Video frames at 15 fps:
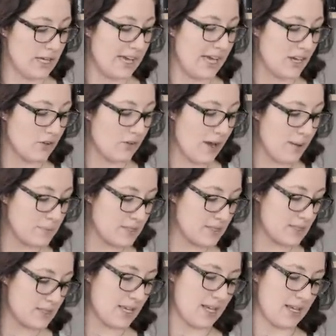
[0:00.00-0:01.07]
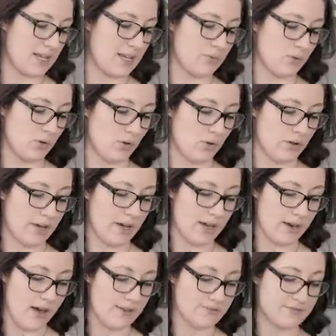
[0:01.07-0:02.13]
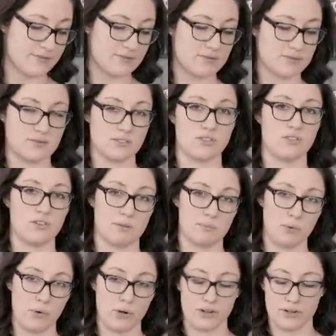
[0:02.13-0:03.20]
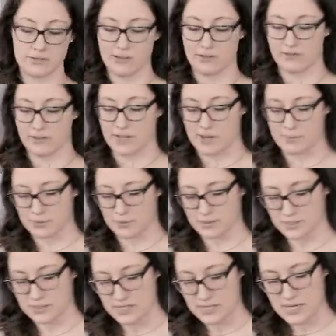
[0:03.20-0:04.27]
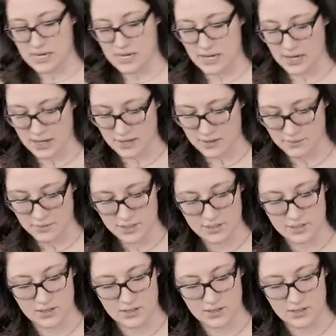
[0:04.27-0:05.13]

interrupt and it will cut off so you can pour yourself a cup. Um,